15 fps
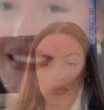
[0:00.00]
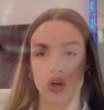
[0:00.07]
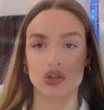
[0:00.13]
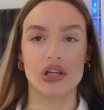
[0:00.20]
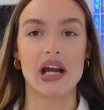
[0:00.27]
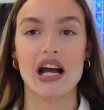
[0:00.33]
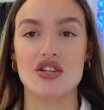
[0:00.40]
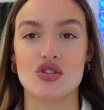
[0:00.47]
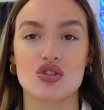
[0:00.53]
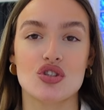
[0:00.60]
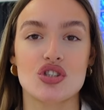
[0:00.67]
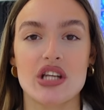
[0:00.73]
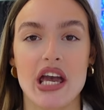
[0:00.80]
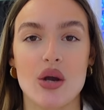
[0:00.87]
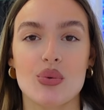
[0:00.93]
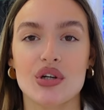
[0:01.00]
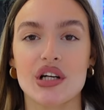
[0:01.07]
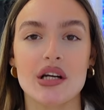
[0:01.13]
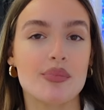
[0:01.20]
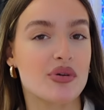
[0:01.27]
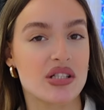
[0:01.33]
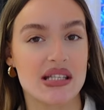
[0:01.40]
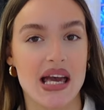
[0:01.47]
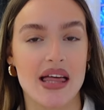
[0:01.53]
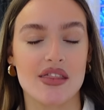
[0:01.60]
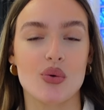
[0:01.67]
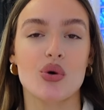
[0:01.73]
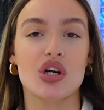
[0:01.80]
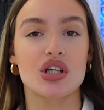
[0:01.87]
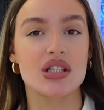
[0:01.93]
Okay guys, so today we're gonna pretend that
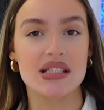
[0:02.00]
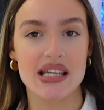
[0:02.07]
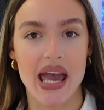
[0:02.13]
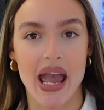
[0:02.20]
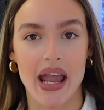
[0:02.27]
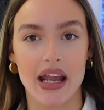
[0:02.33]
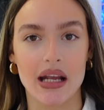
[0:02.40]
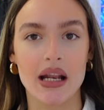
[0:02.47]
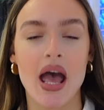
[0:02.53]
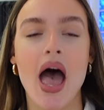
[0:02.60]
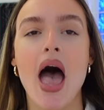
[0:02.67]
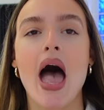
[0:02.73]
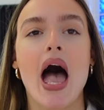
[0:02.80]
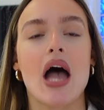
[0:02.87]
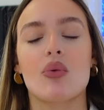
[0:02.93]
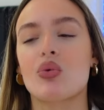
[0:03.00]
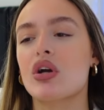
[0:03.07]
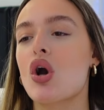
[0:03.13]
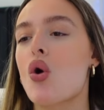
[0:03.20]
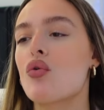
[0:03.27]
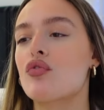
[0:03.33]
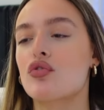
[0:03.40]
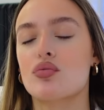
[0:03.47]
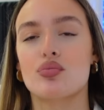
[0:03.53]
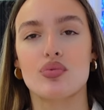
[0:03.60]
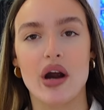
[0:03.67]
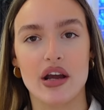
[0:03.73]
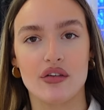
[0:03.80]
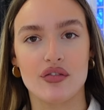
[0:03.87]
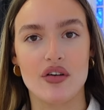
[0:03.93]
we're on a date and we go for
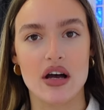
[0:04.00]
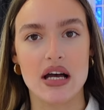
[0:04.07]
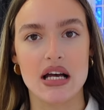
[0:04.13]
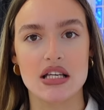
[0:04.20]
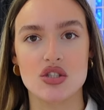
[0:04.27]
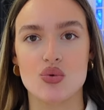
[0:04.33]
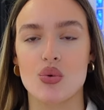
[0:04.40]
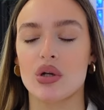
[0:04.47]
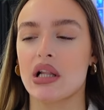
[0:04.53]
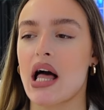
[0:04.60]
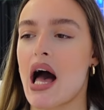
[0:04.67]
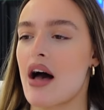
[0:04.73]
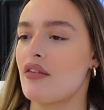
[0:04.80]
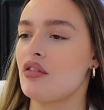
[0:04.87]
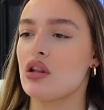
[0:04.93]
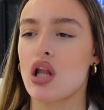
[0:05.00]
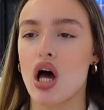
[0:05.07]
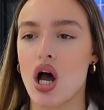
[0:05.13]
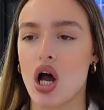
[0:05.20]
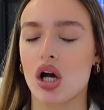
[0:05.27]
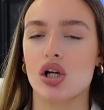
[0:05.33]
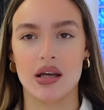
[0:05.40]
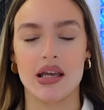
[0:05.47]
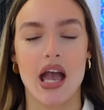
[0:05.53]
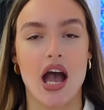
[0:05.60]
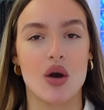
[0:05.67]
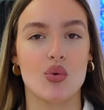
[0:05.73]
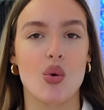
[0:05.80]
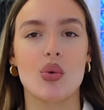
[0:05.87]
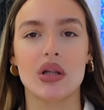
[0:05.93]
breakfast, we will have lunch. Yeah,
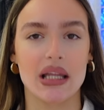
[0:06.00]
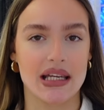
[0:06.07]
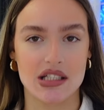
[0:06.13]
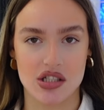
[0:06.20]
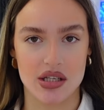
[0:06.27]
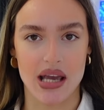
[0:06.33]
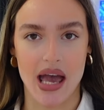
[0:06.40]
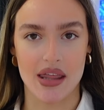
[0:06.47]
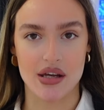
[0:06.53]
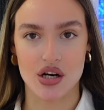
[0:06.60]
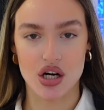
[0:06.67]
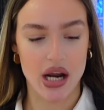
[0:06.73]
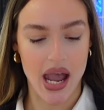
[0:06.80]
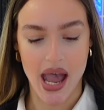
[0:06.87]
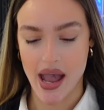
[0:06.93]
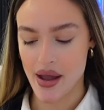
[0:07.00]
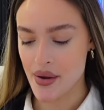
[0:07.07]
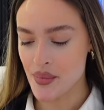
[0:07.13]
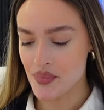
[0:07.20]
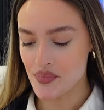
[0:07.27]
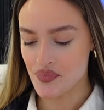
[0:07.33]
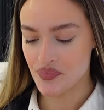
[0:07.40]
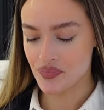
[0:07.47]
we will eat together, okay?